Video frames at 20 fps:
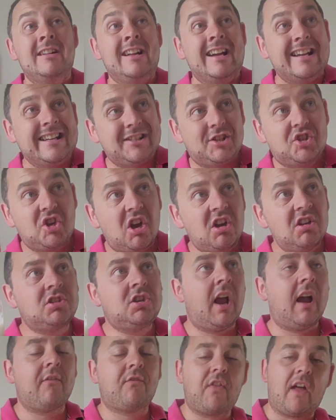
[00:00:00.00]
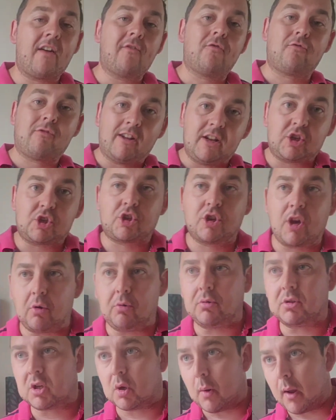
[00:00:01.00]
It does have that rich
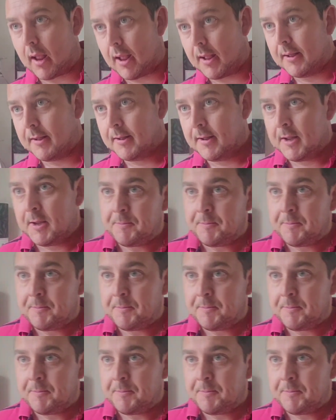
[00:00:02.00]
note to it.